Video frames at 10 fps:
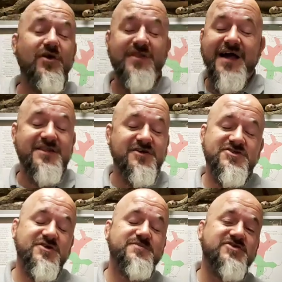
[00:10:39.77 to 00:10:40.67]
Like your
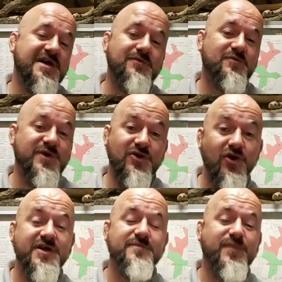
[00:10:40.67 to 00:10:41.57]
substrate would be
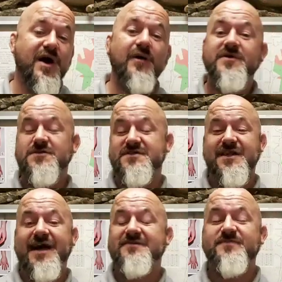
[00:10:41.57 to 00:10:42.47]
orchid bark, which was
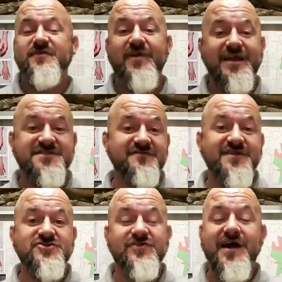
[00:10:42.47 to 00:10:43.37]
allowed to be
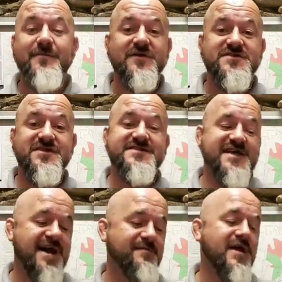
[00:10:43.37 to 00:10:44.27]
relatively dry most of the
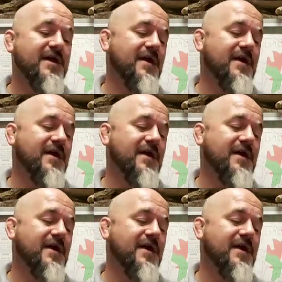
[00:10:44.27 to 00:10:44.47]
time.